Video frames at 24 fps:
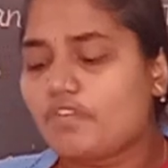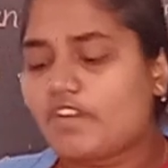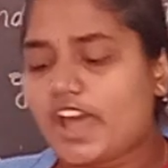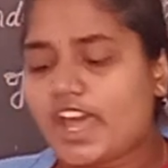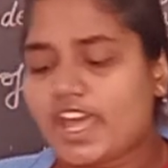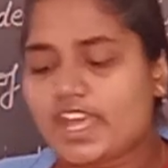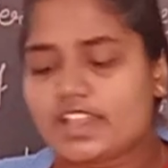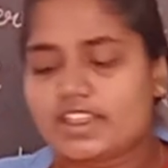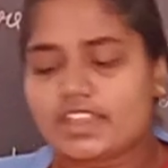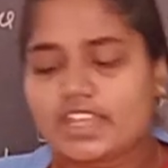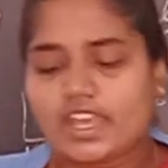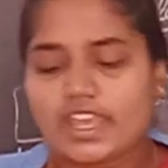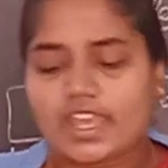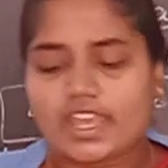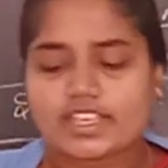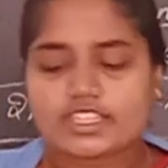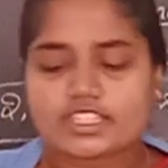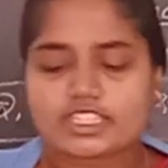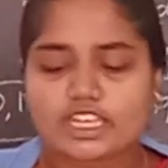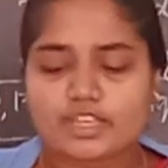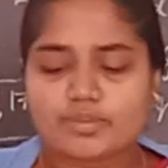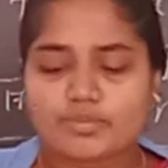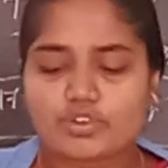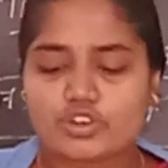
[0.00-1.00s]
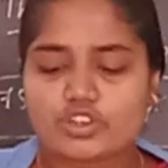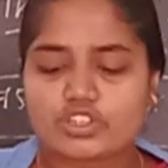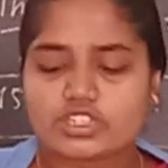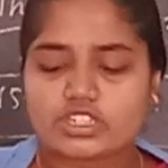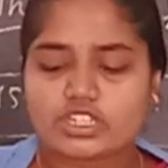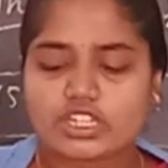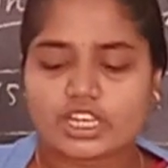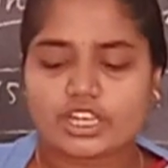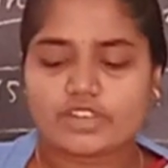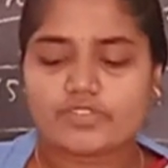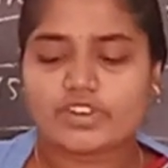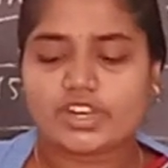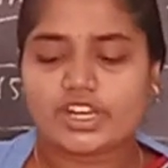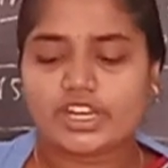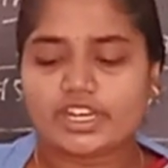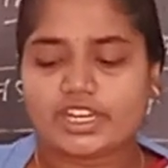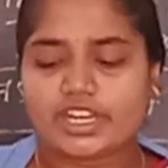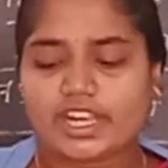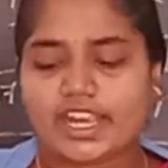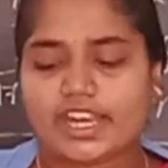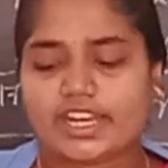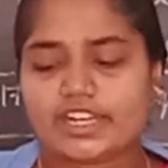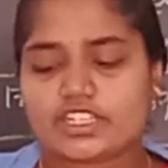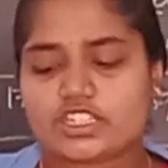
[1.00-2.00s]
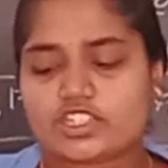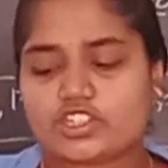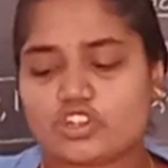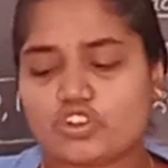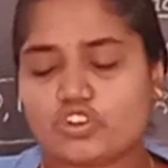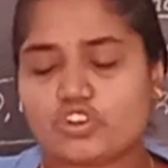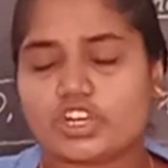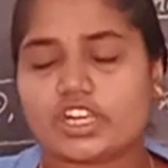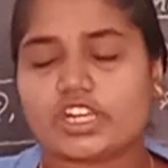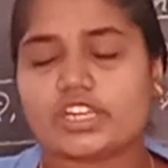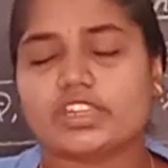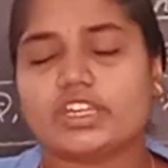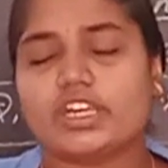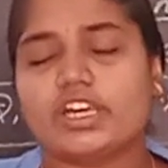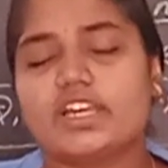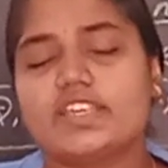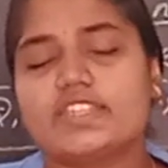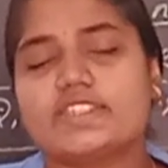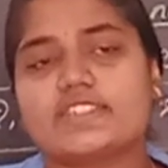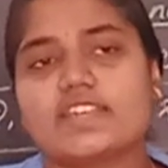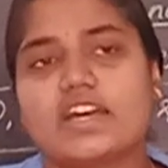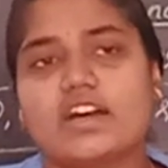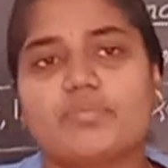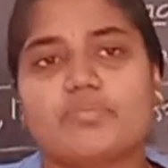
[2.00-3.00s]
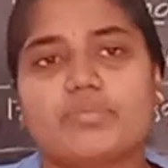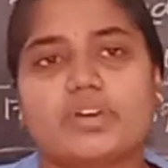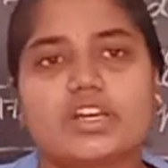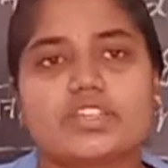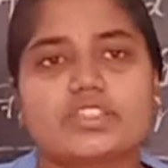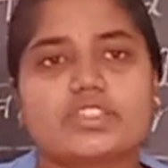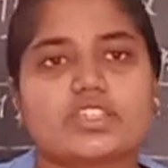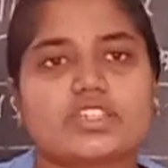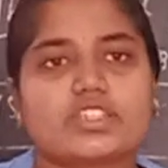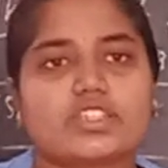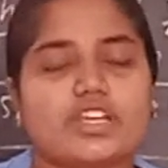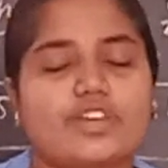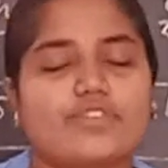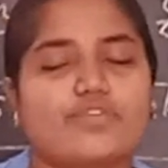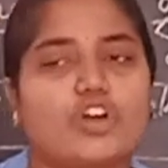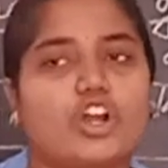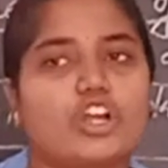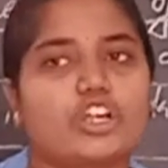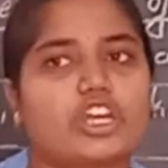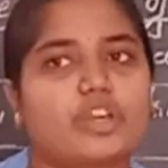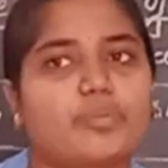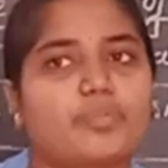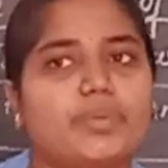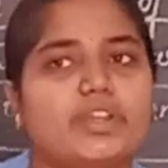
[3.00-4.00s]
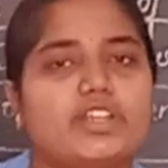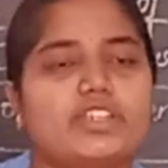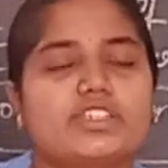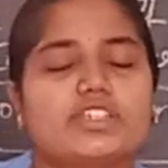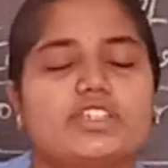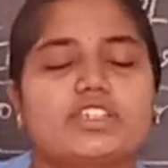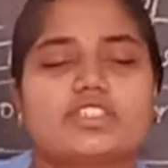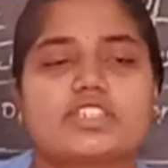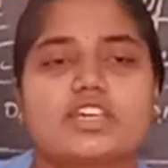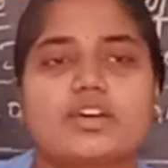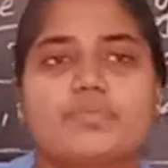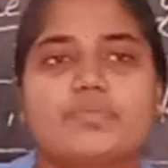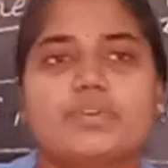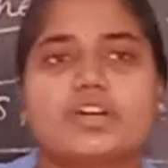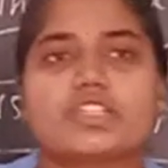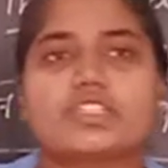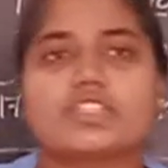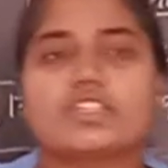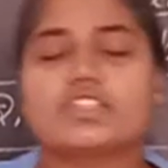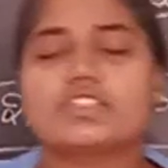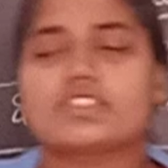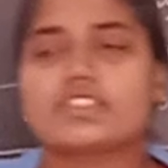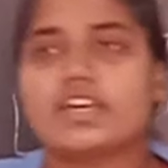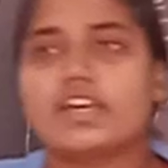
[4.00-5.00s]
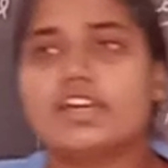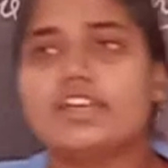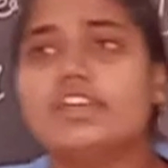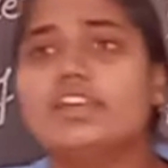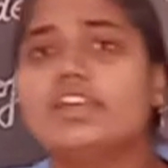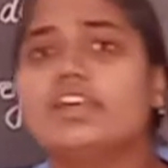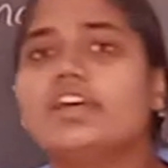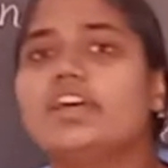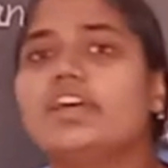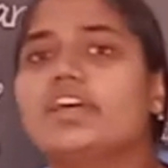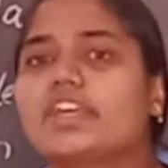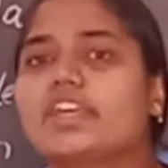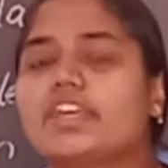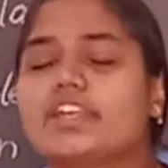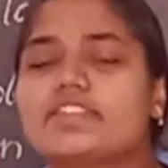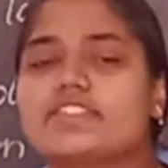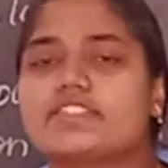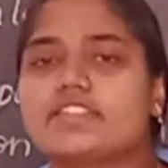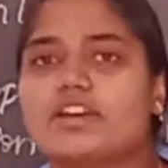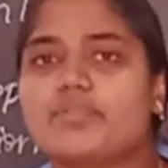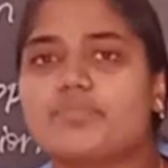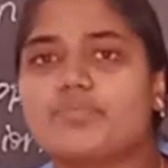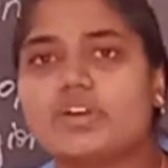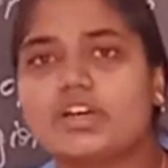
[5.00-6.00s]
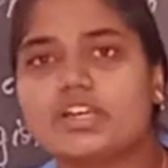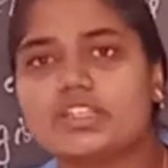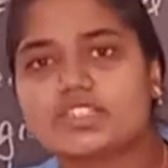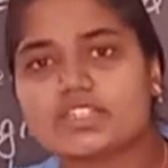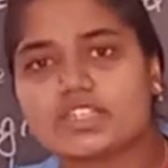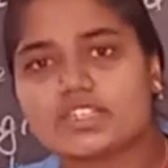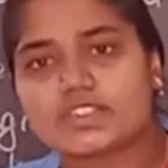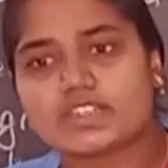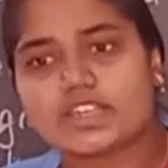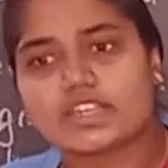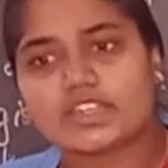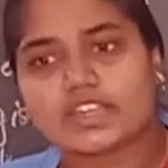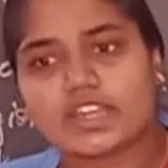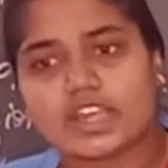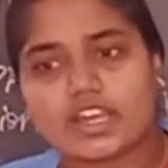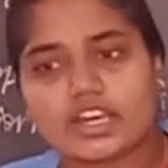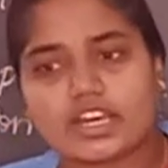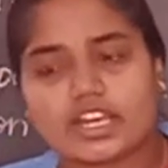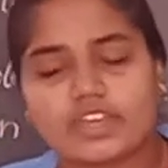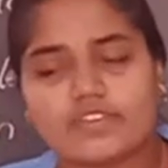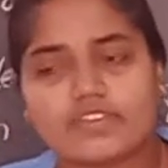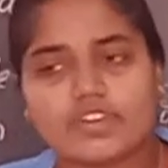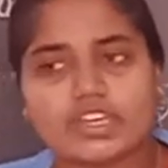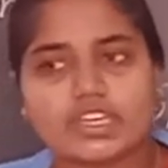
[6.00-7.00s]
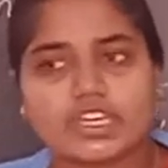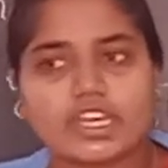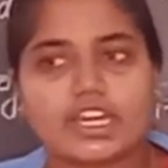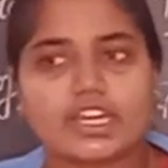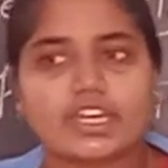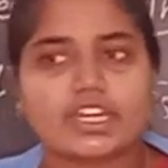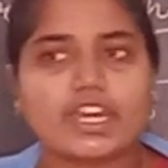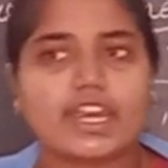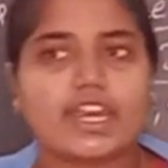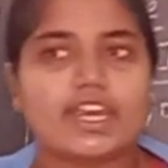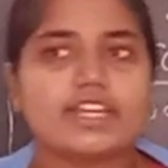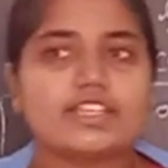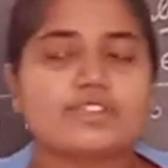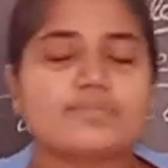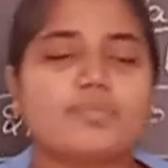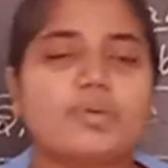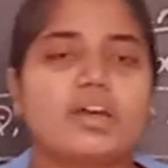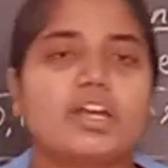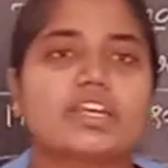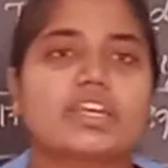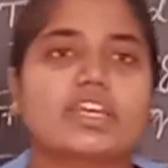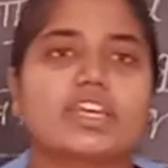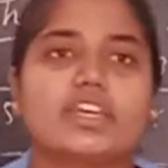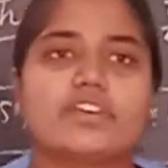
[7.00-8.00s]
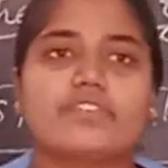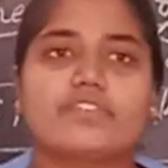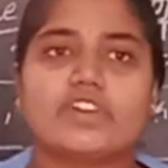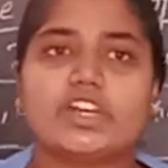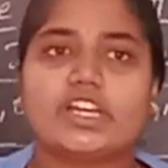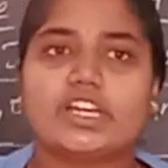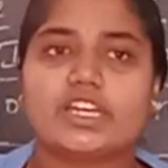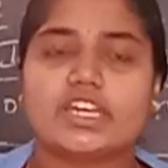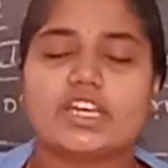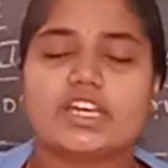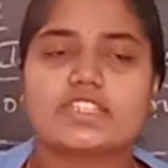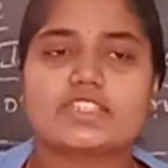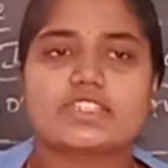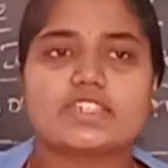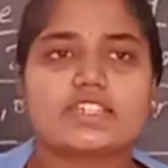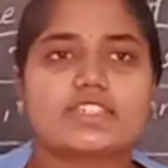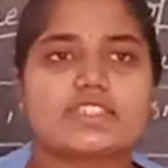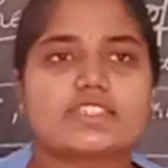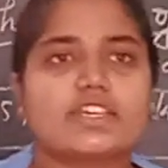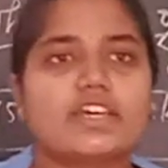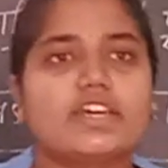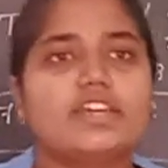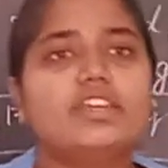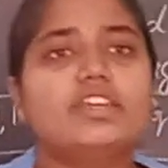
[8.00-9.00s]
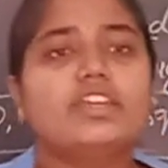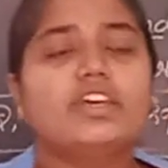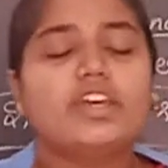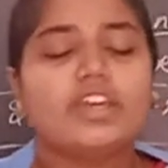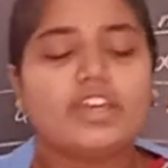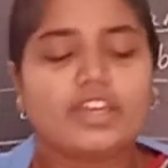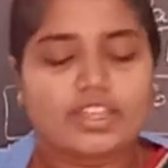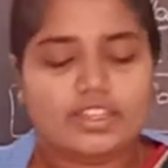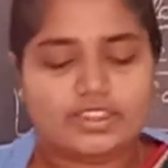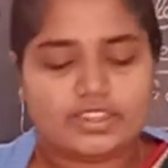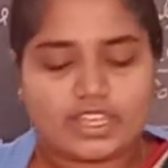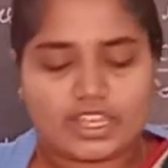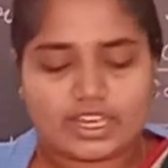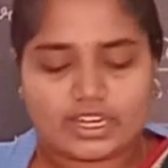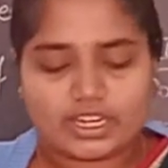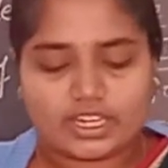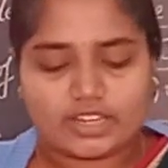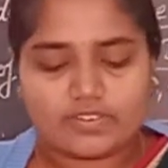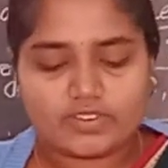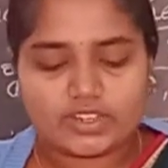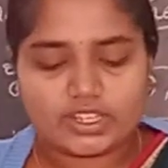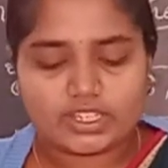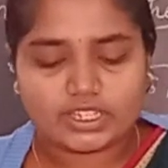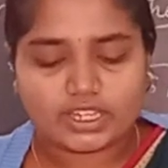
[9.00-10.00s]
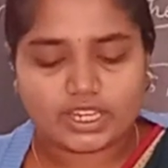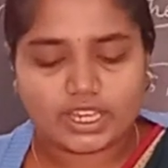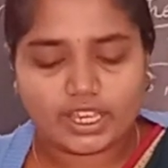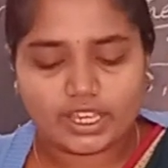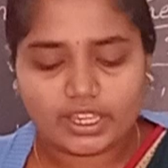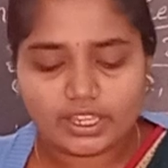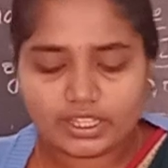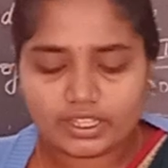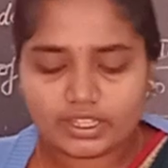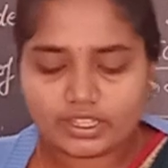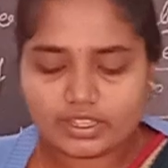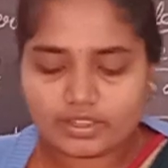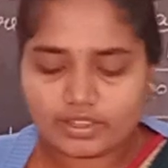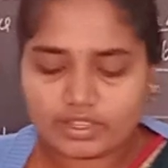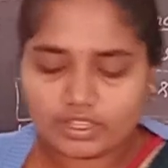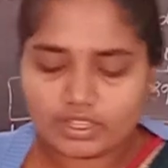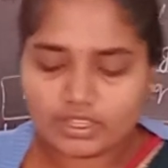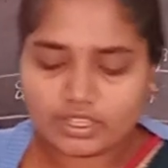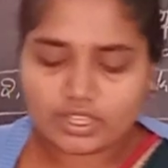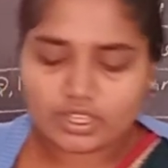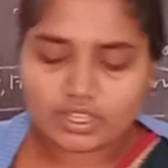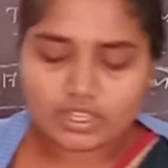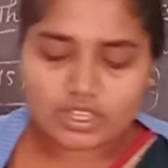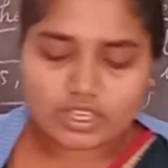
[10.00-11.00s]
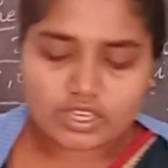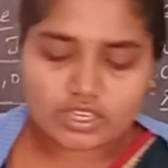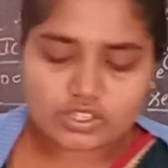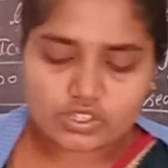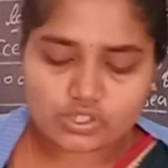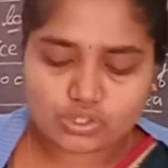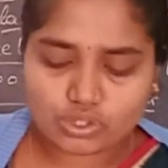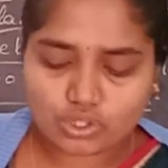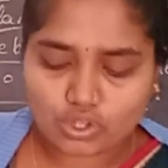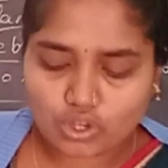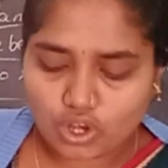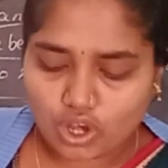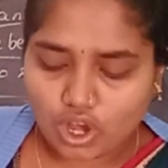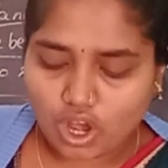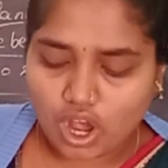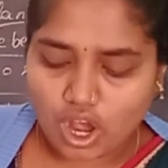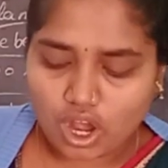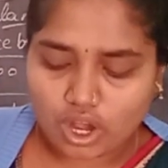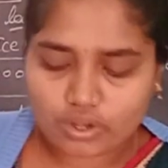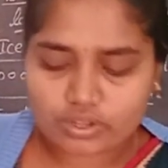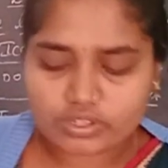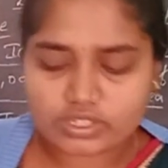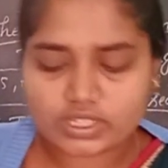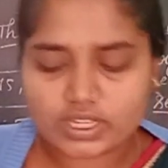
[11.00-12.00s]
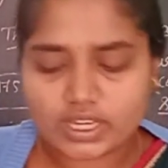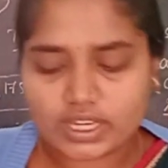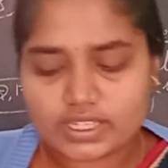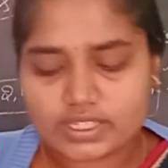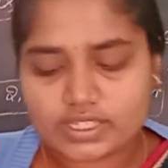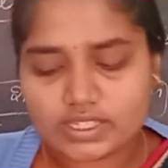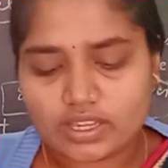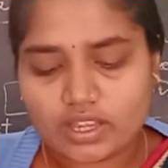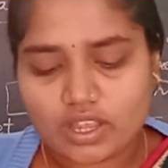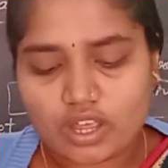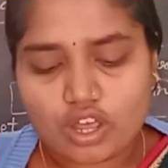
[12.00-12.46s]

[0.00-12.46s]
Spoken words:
While the Eskimos live in tents during the summer season. What happens in summer season? In summer season they live in tents, but in winter season they live in snow houses.